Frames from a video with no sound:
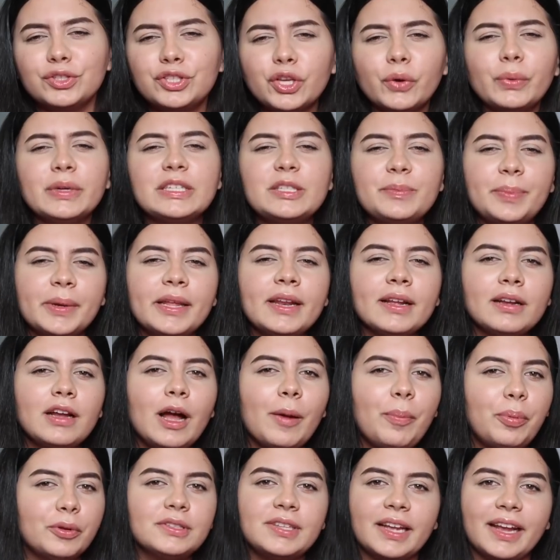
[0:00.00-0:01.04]
So it's been a
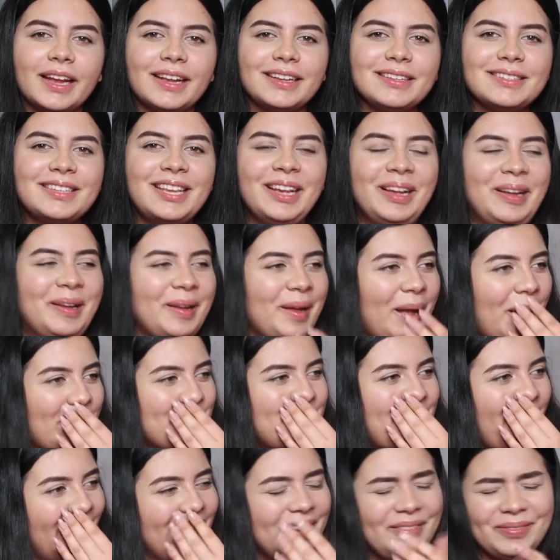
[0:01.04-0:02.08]
couple days,
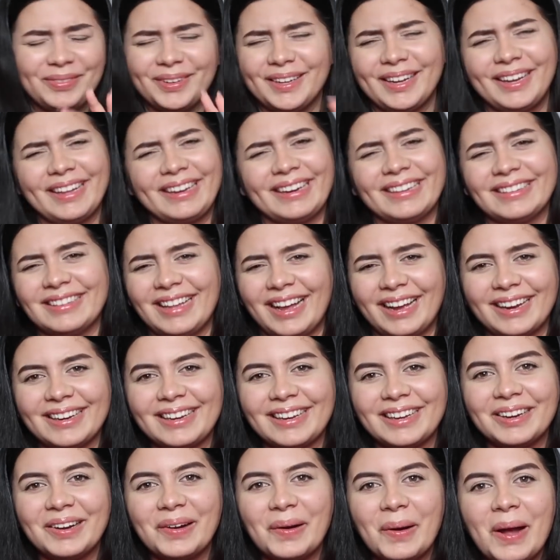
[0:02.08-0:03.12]
I'm not even gonna lie
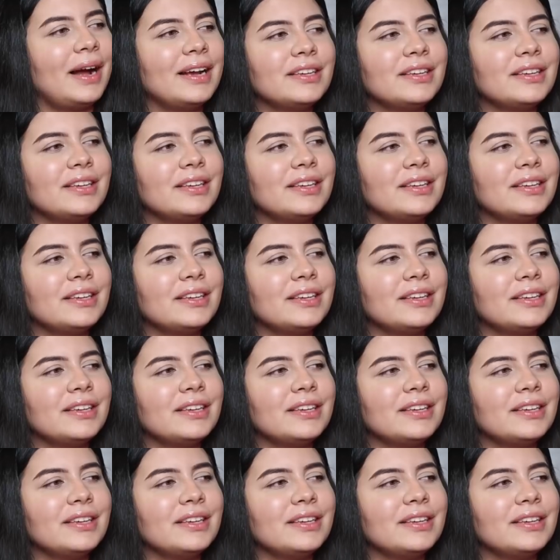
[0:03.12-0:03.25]
to you.